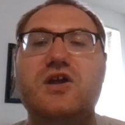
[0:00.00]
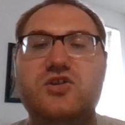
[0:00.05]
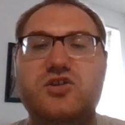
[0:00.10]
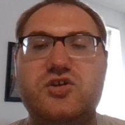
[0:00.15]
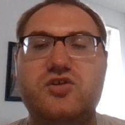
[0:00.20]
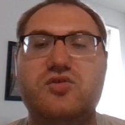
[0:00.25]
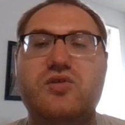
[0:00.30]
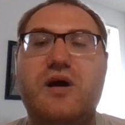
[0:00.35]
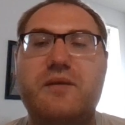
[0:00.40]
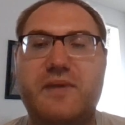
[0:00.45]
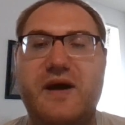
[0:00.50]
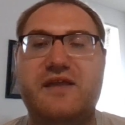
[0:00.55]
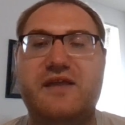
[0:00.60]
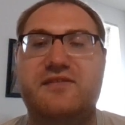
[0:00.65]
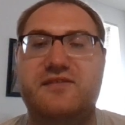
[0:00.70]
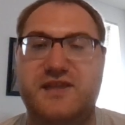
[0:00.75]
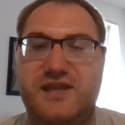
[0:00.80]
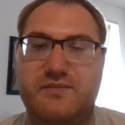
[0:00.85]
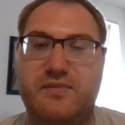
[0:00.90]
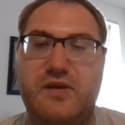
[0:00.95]
to a
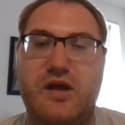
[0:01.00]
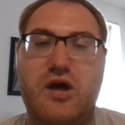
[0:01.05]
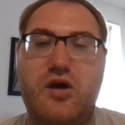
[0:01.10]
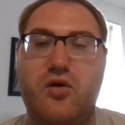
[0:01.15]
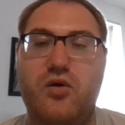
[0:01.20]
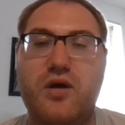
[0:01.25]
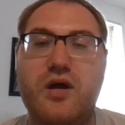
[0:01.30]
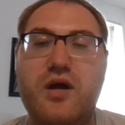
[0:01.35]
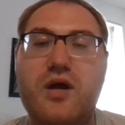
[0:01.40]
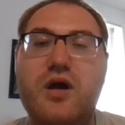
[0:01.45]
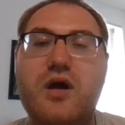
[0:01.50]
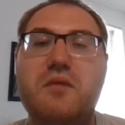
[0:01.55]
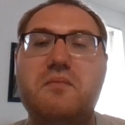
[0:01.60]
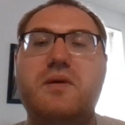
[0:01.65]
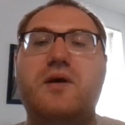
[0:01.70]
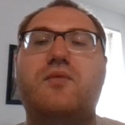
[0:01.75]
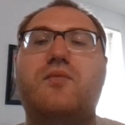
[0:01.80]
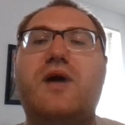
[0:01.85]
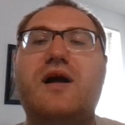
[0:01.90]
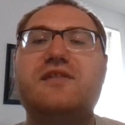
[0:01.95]
bus depot.
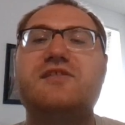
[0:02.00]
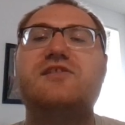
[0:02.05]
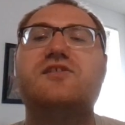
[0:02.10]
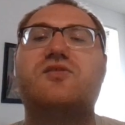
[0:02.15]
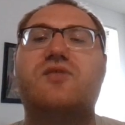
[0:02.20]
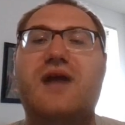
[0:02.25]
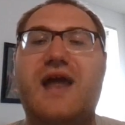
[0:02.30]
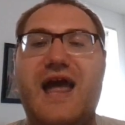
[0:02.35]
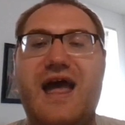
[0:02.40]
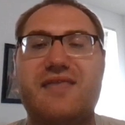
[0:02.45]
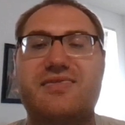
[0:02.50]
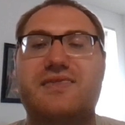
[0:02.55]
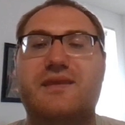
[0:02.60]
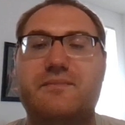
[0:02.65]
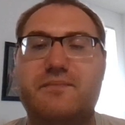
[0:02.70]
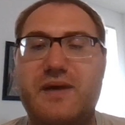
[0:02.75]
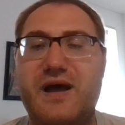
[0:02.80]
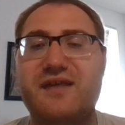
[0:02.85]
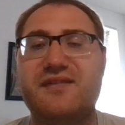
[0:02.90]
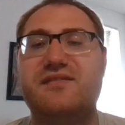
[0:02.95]
But once you're at
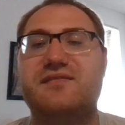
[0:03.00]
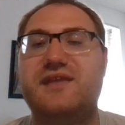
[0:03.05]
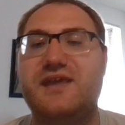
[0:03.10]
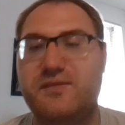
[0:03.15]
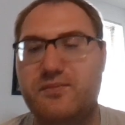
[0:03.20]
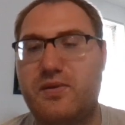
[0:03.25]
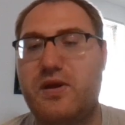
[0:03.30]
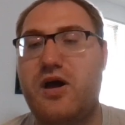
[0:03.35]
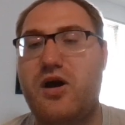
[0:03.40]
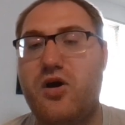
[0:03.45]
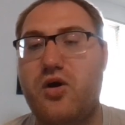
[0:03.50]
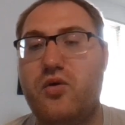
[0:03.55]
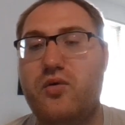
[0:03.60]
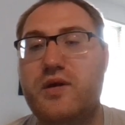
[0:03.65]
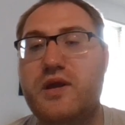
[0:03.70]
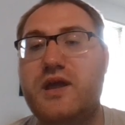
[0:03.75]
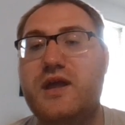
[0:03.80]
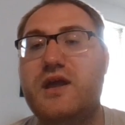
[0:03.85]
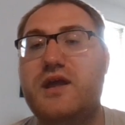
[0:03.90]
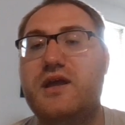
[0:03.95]
the bus depot,
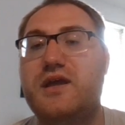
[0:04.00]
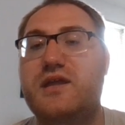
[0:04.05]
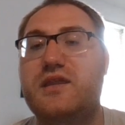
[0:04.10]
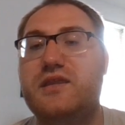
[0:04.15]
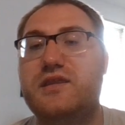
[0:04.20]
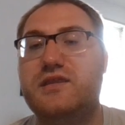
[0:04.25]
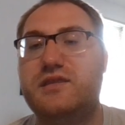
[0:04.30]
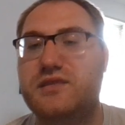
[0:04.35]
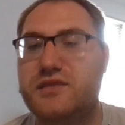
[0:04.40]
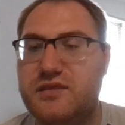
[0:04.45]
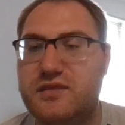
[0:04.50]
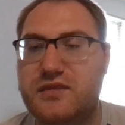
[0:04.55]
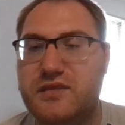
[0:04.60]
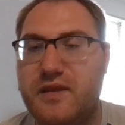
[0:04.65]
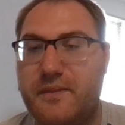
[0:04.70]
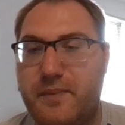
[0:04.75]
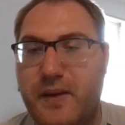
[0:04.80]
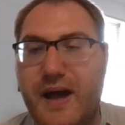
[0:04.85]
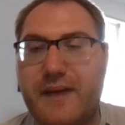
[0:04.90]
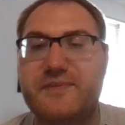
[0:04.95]

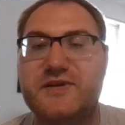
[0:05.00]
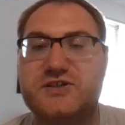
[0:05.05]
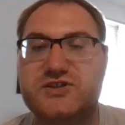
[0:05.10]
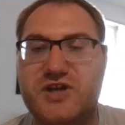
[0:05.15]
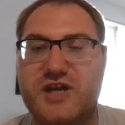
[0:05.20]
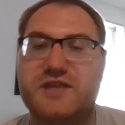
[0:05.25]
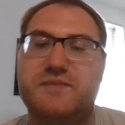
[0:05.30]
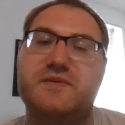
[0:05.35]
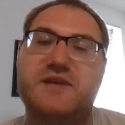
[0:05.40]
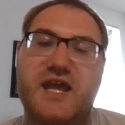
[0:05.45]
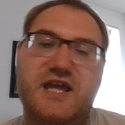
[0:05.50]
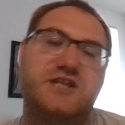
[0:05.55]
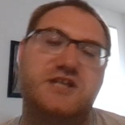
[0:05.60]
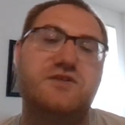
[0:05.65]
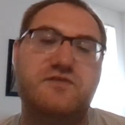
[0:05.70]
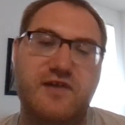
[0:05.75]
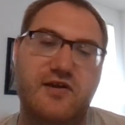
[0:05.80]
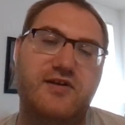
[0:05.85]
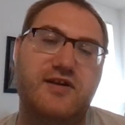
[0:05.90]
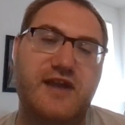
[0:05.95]
the public
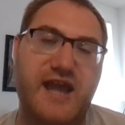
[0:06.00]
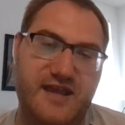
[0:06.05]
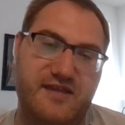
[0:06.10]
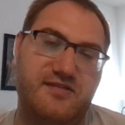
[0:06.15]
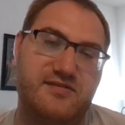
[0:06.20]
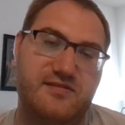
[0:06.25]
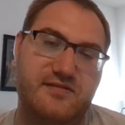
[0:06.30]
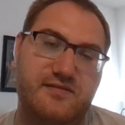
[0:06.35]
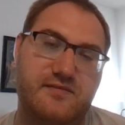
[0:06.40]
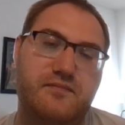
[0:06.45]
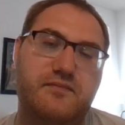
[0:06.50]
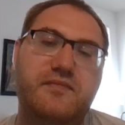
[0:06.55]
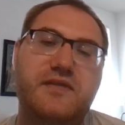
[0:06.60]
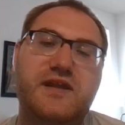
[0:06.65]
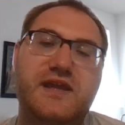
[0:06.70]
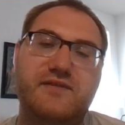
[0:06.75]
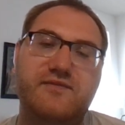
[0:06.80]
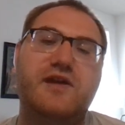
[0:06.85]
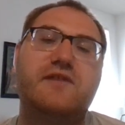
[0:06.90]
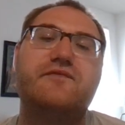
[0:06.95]
transportation is very nice,
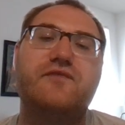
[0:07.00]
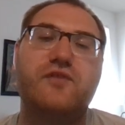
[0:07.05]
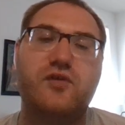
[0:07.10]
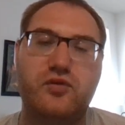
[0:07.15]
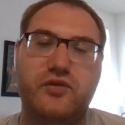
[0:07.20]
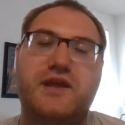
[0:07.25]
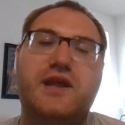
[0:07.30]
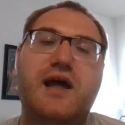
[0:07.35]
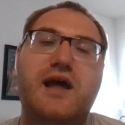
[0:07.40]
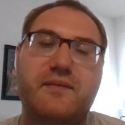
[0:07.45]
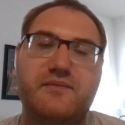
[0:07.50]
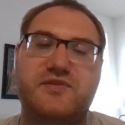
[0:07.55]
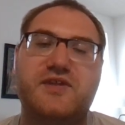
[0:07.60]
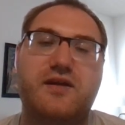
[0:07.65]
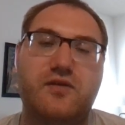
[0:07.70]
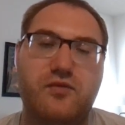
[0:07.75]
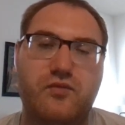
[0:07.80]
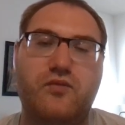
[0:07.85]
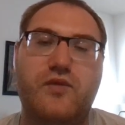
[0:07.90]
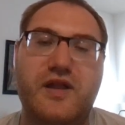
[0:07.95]
even if it only comes
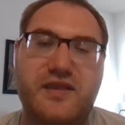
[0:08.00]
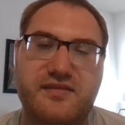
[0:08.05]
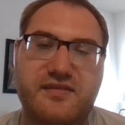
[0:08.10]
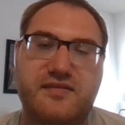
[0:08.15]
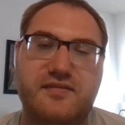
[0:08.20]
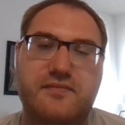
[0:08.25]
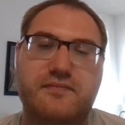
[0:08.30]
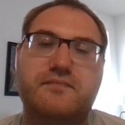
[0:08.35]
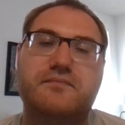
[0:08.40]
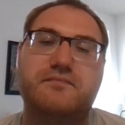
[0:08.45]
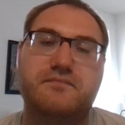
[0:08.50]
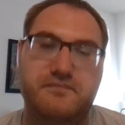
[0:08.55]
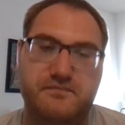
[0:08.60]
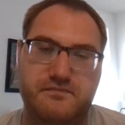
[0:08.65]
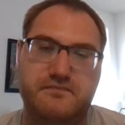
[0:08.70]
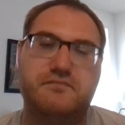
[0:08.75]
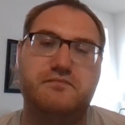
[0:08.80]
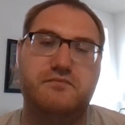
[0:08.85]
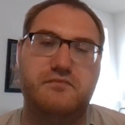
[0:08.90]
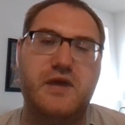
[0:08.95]
like once
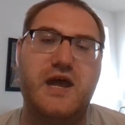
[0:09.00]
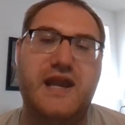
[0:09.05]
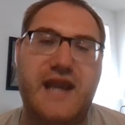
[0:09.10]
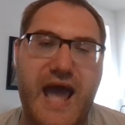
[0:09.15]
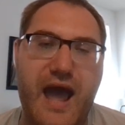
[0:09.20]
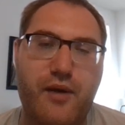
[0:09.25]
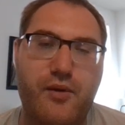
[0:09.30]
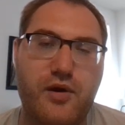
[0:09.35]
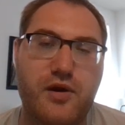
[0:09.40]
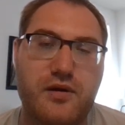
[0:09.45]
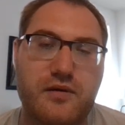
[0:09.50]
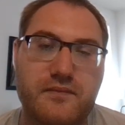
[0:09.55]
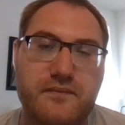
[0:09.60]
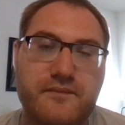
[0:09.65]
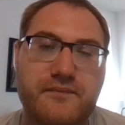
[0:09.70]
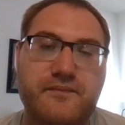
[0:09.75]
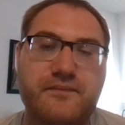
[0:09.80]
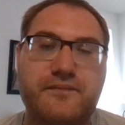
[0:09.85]
an hour.